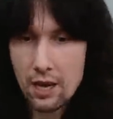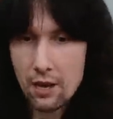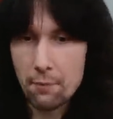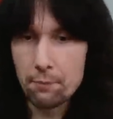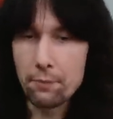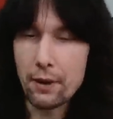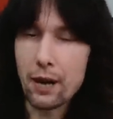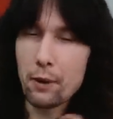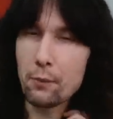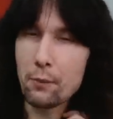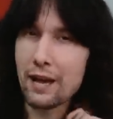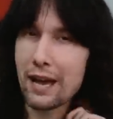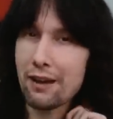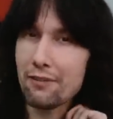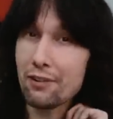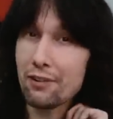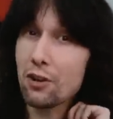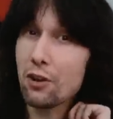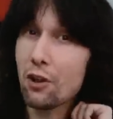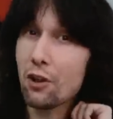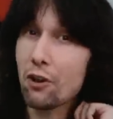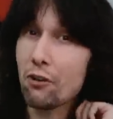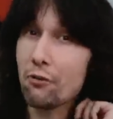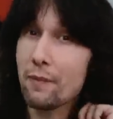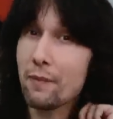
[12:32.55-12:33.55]
but we have a
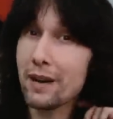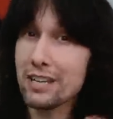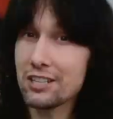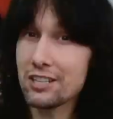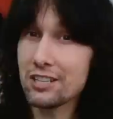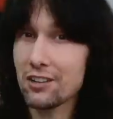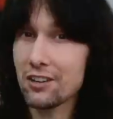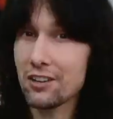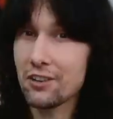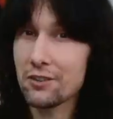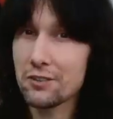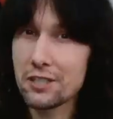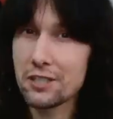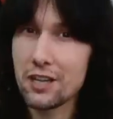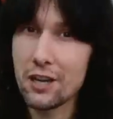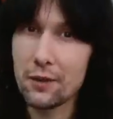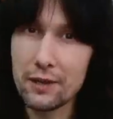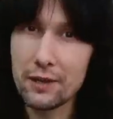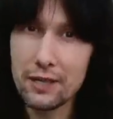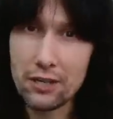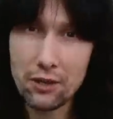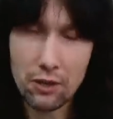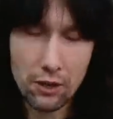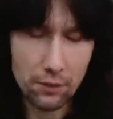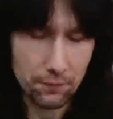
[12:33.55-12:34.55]
lot of major notes
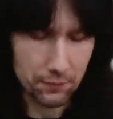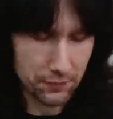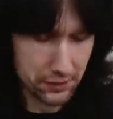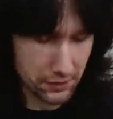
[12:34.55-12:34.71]
going on,